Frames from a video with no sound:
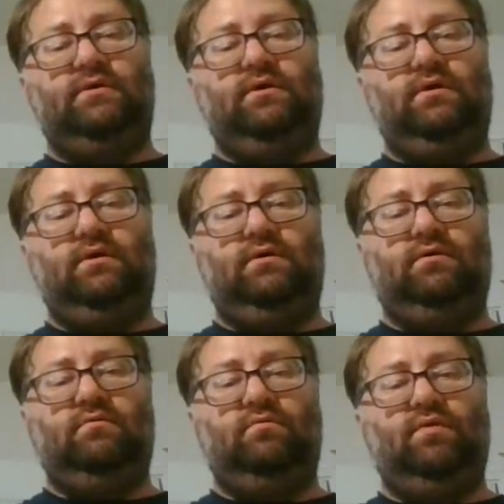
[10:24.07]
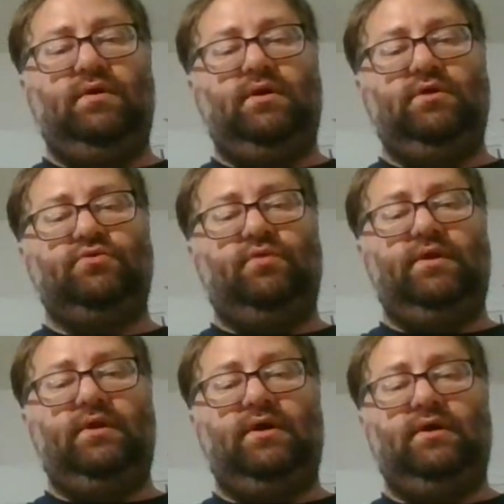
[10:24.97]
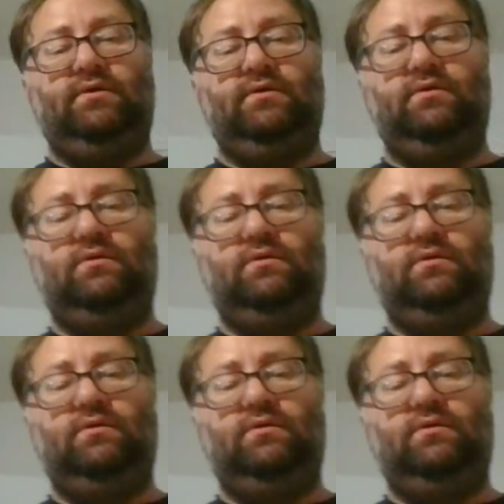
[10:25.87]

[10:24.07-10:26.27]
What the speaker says: when they're joint locked.